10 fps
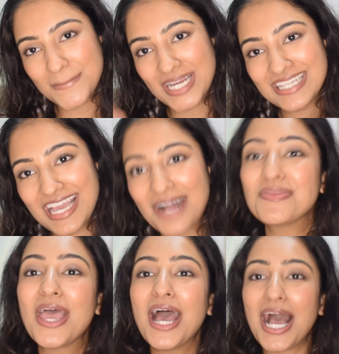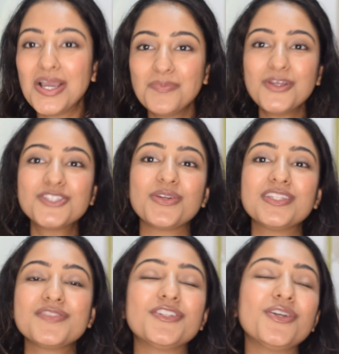Yeah, I hope you
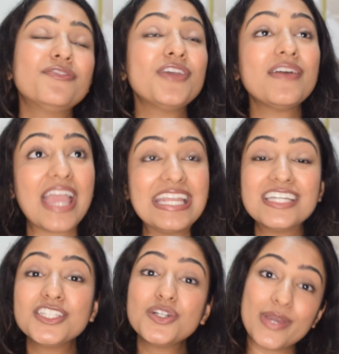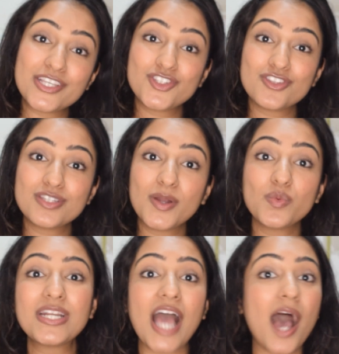enjoyed this video. If you have any other questions about
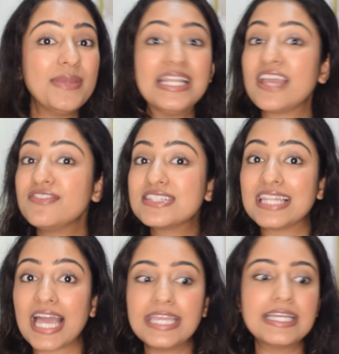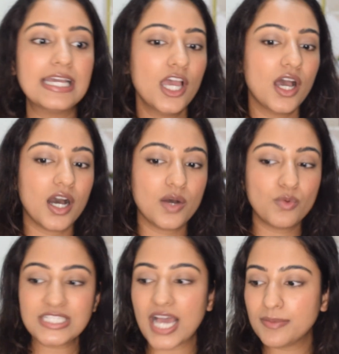what army life is like,
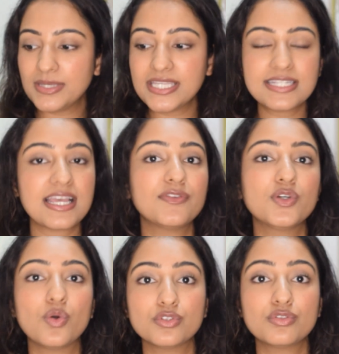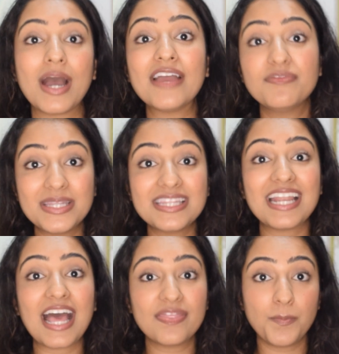what army kids have to go through, I've been
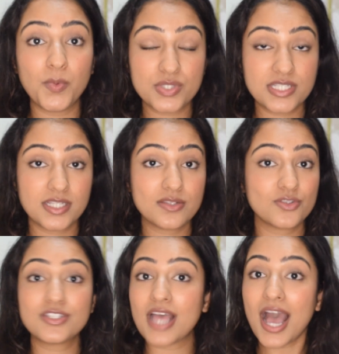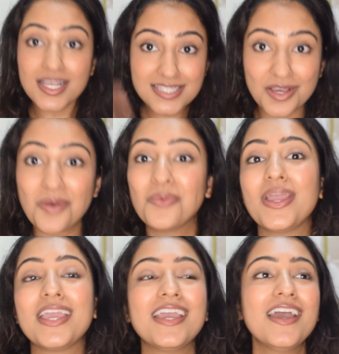there at the posting, so just ask
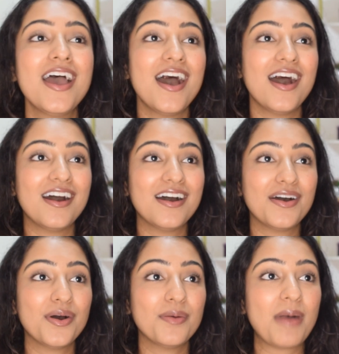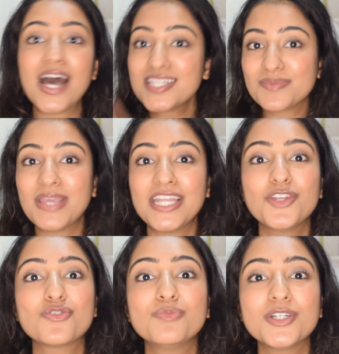away. Ask me
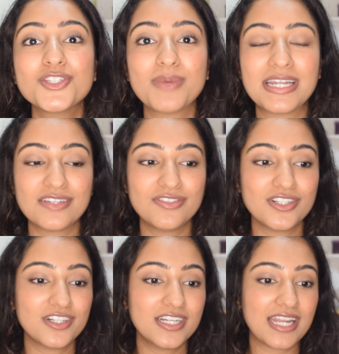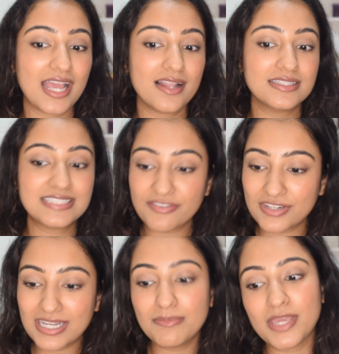any rumors you might have heard, and I'll
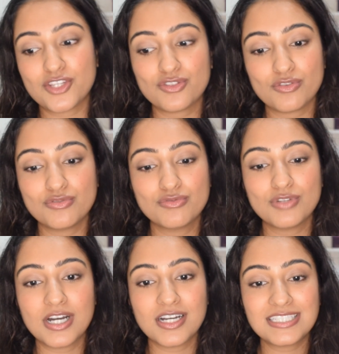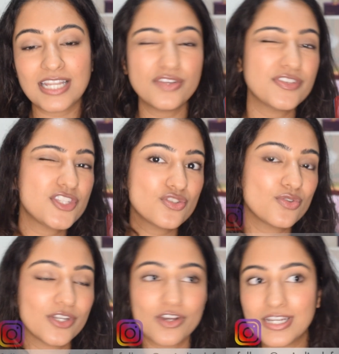definitely make sure to tell you if it's
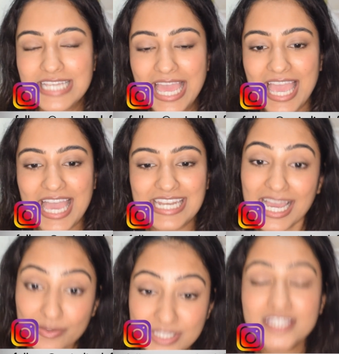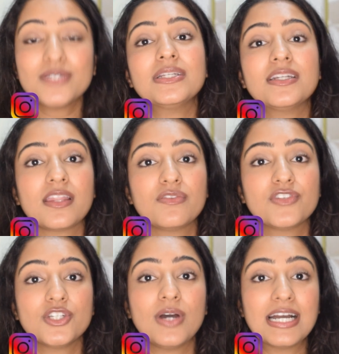true or not. And I will see you in another
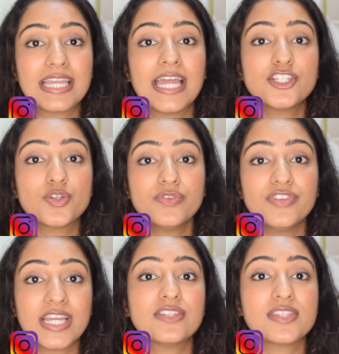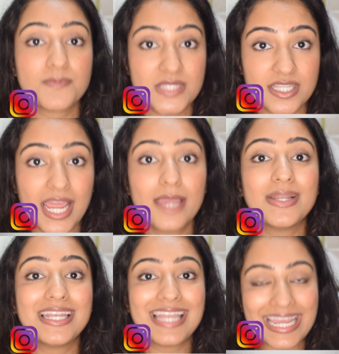video. Again, don't forget to
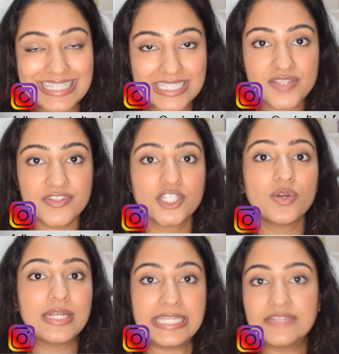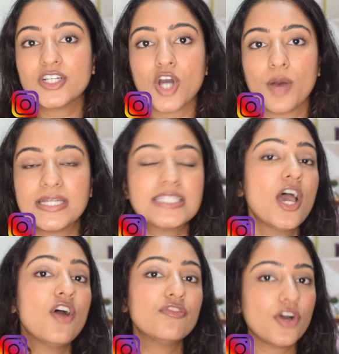subscribe, like this video, leave a comment,
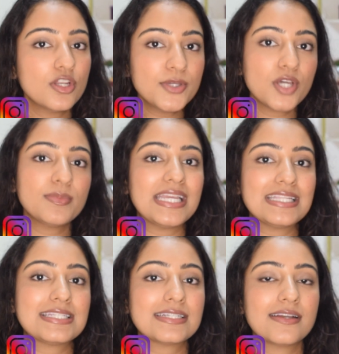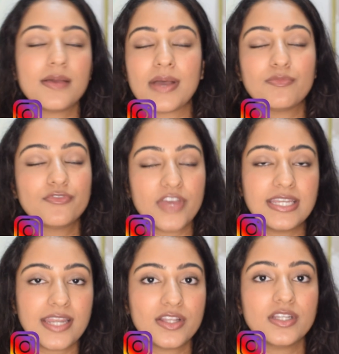follow me on my Instagram. I'm
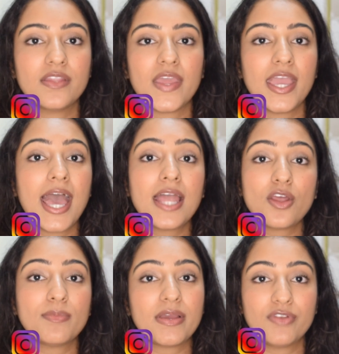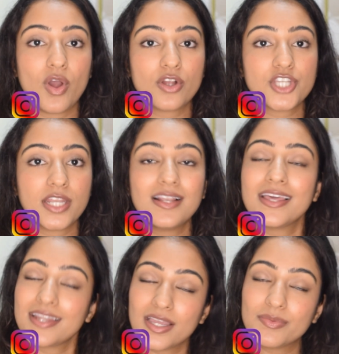very regular there, and on my vlog channel,
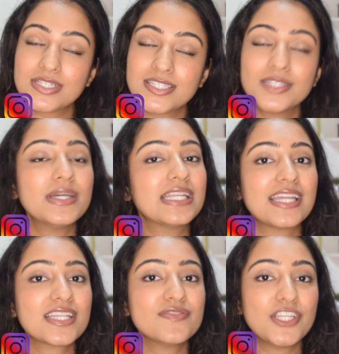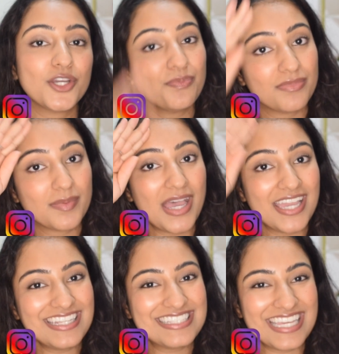and I will see you in the next video. Bye
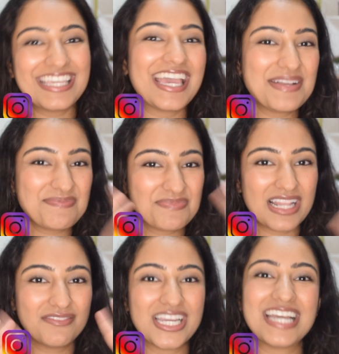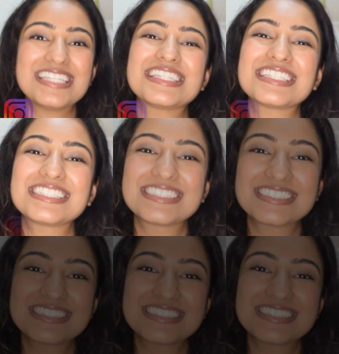bye, take care, love you guys.